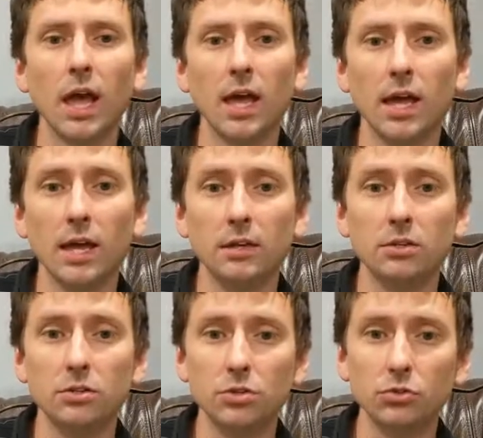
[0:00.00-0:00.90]

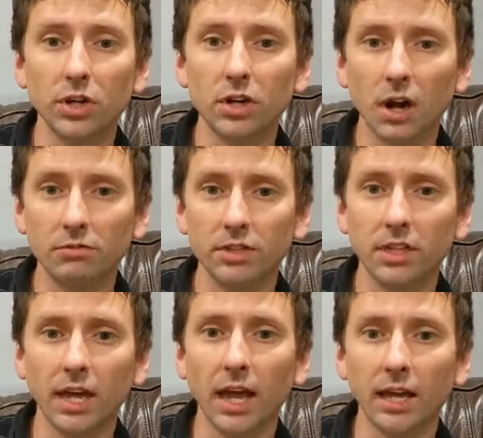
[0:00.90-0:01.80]
and do you drink
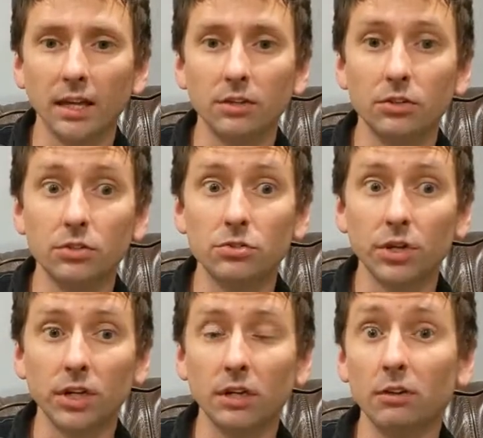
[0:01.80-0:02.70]
coffee, and do you
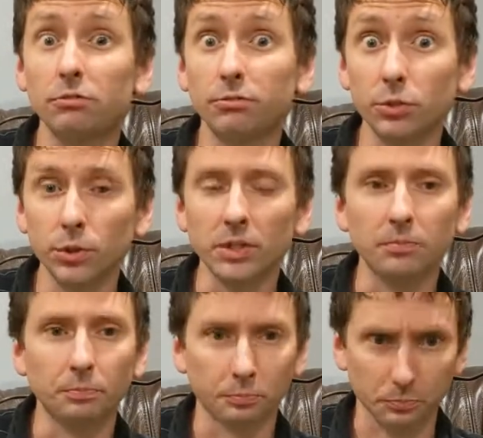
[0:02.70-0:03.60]
drink enough fluid.
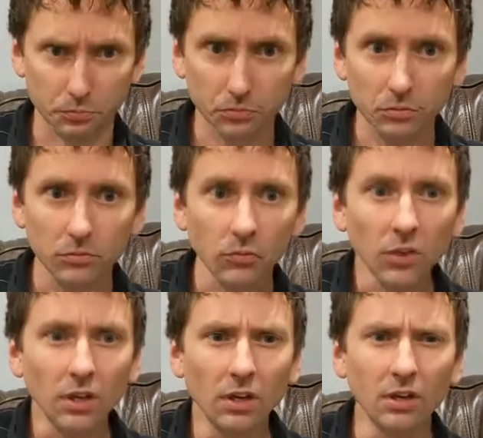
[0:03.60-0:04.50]

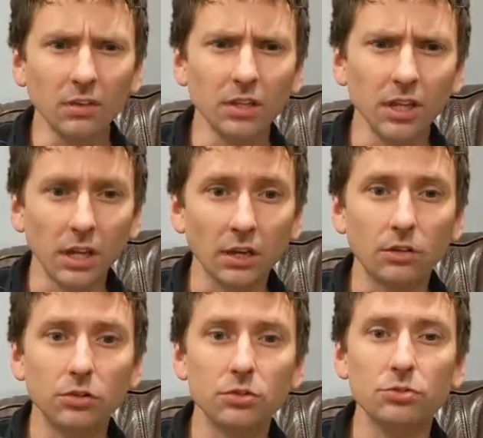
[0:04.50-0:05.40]
The
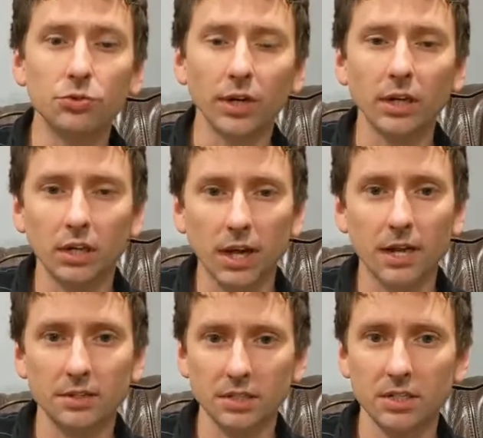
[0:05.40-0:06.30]
do you drink
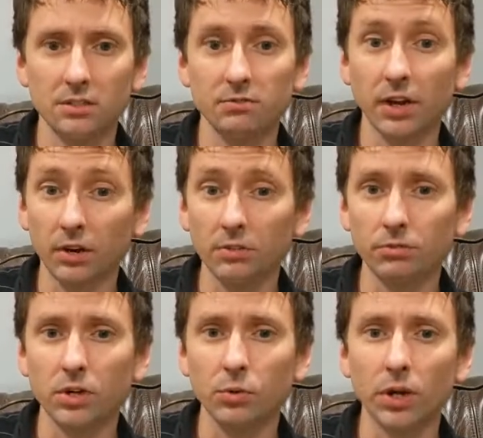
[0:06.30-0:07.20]
class is very
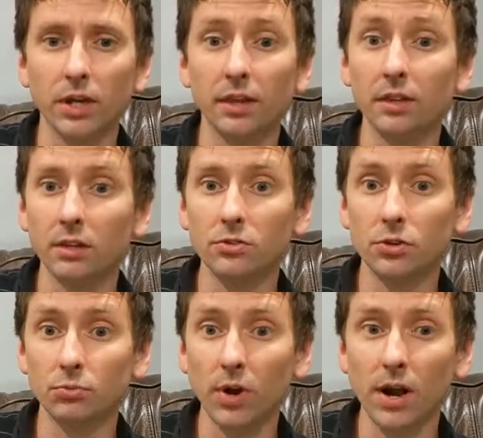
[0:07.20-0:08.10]
frequent and the others
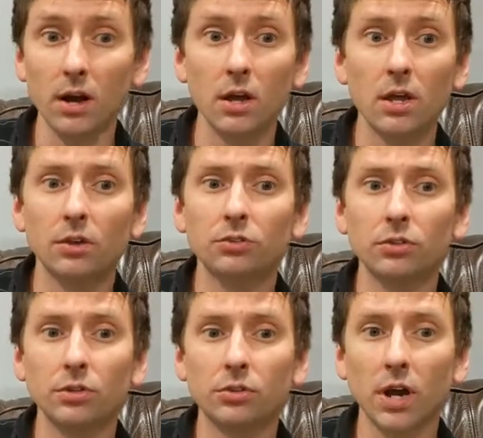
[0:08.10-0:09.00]
are rare,
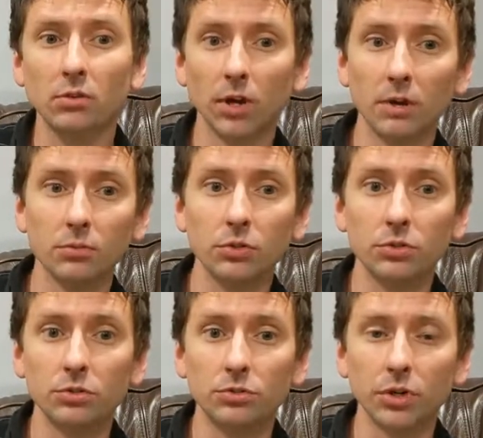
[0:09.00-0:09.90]
so the trigram do
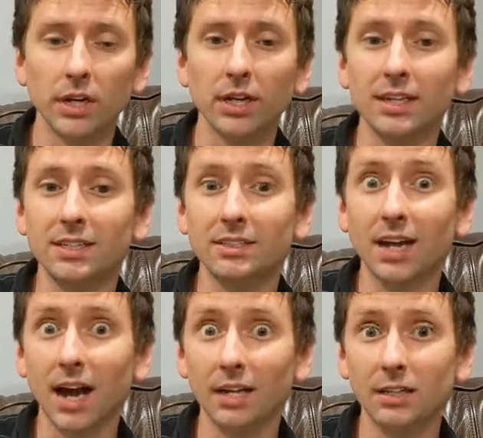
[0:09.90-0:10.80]
you drink is
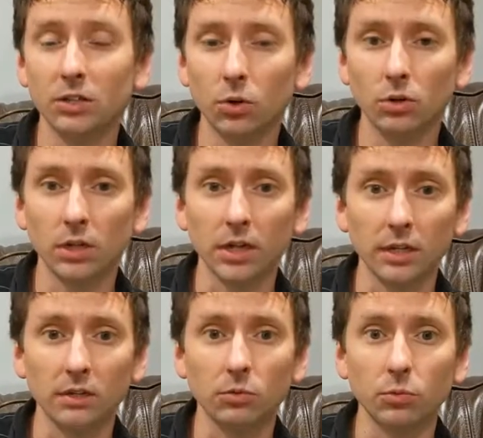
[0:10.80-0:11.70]
highly
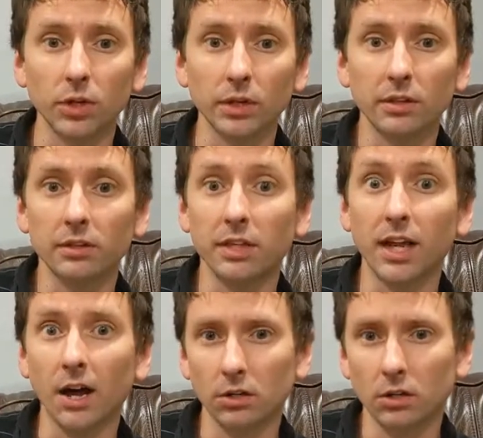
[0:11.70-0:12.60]
correlated with
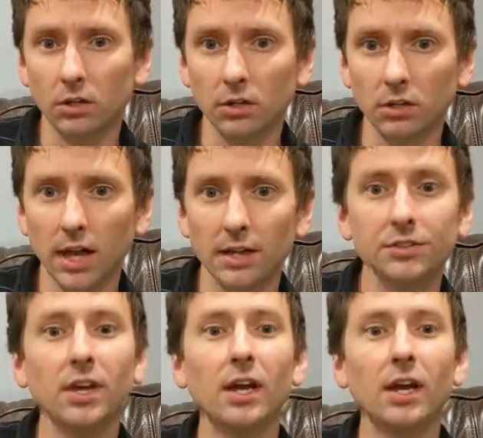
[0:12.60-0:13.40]
the alcohol class,